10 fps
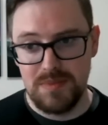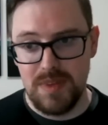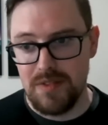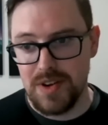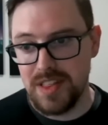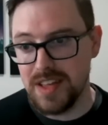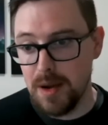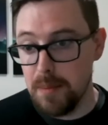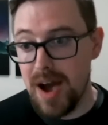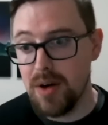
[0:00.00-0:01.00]
Everything
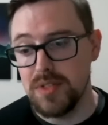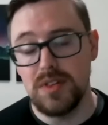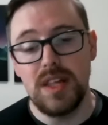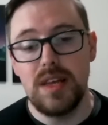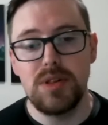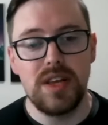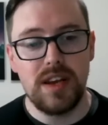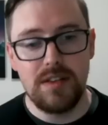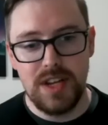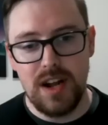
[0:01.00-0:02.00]
about the labeling
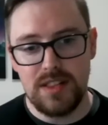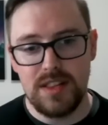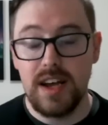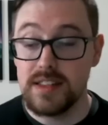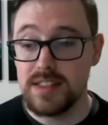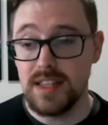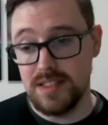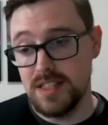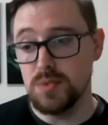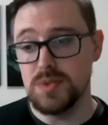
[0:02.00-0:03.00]
of it online says
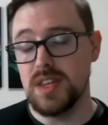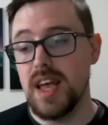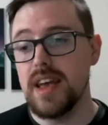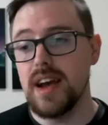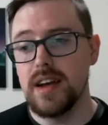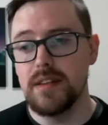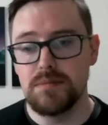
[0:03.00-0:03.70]
this was an AI